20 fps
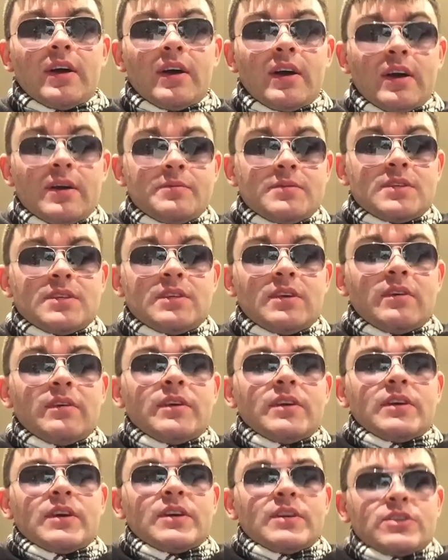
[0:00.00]
I'm
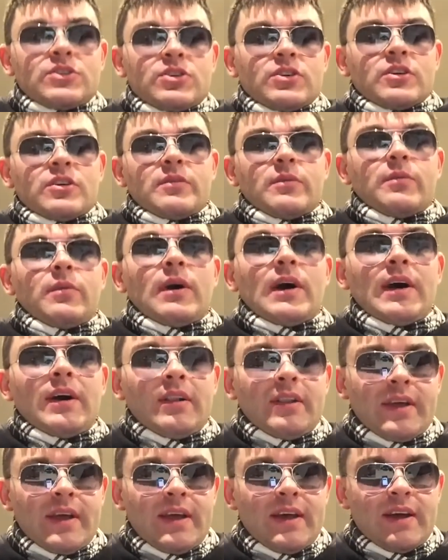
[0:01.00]
sorry, I took a
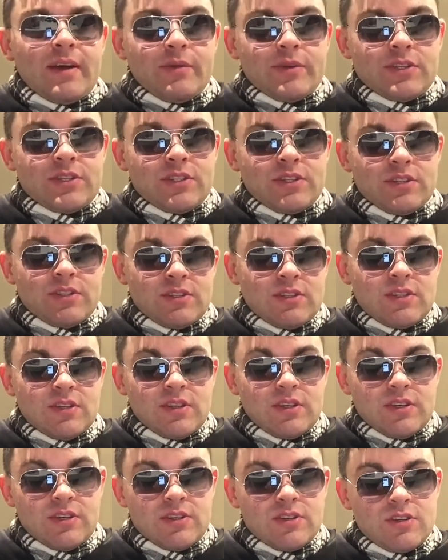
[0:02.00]
while there. I was just
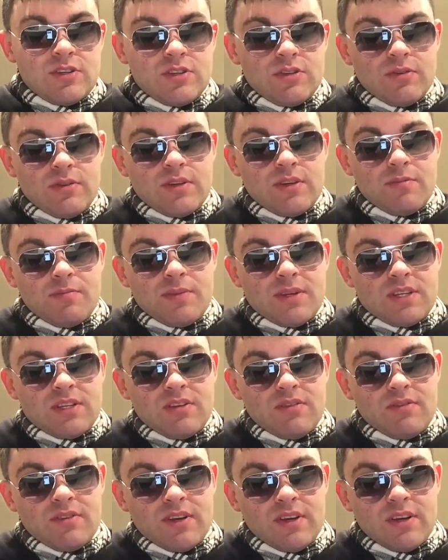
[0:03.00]
doing a bit
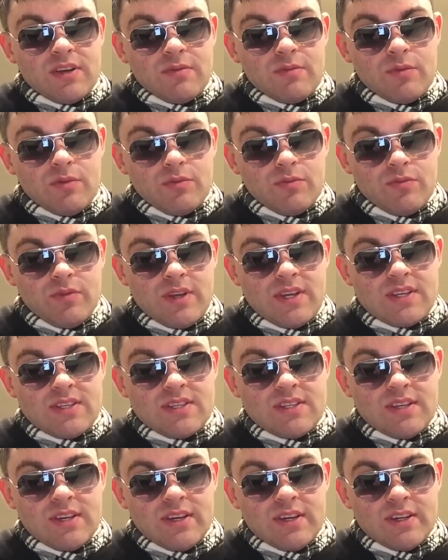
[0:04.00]
of
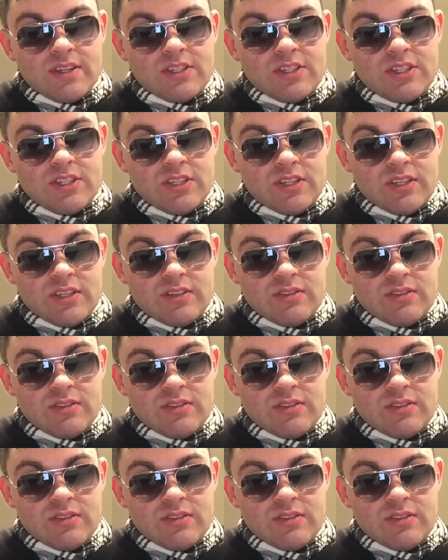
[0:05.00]
research.